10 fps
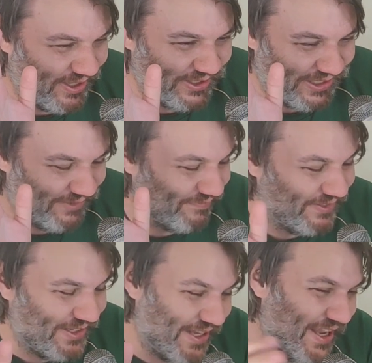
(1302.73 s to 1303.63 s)
Okay,
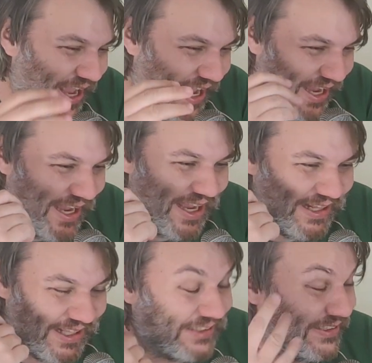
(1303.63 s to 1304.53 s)

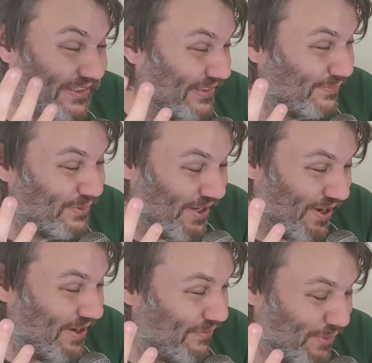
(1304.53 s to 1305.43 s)
and that's McLaren F1.